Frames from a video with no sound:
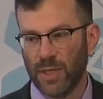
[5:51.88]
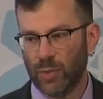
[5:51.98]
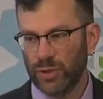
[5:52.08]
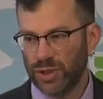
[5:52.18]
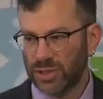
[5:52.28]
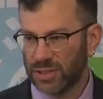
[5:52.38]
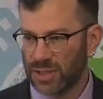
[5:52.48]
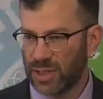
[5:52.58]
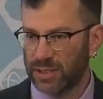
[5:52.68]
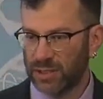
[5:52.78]
which is a
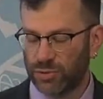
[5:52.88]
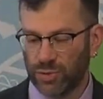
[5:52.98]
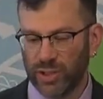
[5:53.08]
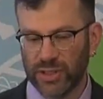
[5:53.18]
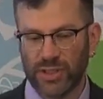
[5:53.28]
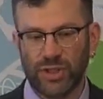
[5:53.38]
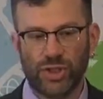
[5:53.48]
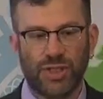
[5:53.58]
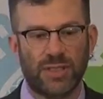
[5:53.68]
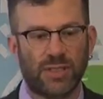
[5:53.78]
slight
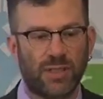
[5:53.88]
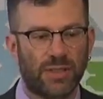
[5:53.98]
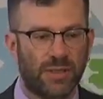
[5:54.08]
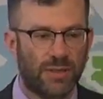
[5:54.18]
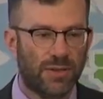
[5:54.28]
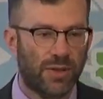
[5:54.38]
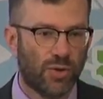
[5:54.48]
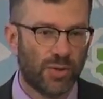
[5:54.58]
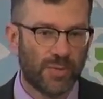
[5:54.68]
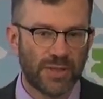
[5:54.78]
transition in the
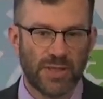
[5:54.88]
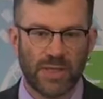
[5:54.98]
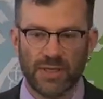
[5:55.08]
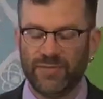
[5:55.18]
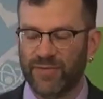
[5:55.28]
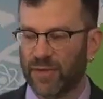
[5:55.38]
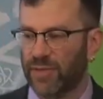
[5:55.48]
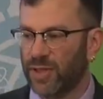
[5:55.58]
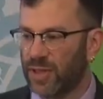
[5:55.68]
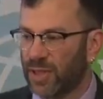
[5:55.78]
normal scientific
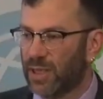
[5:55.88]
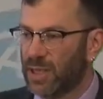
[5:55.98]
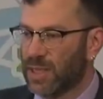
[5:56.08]
thinking.